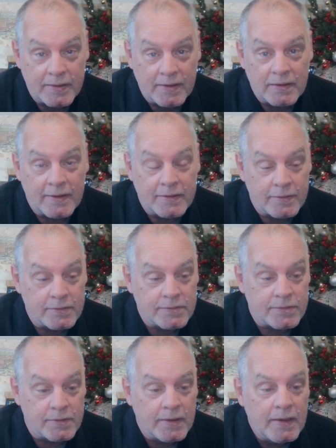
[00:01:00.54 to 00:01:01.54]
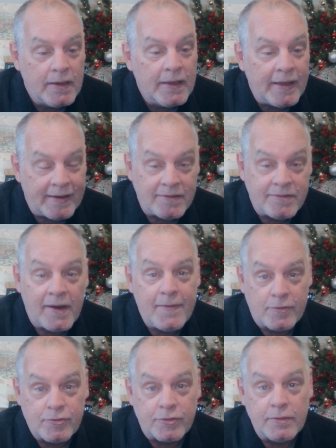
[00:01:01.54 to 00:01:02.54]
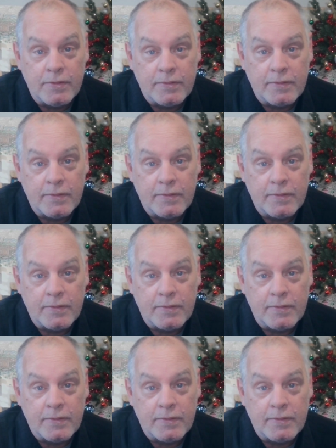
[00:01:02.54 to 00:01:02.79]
a lot of concern. And I tell you the truth,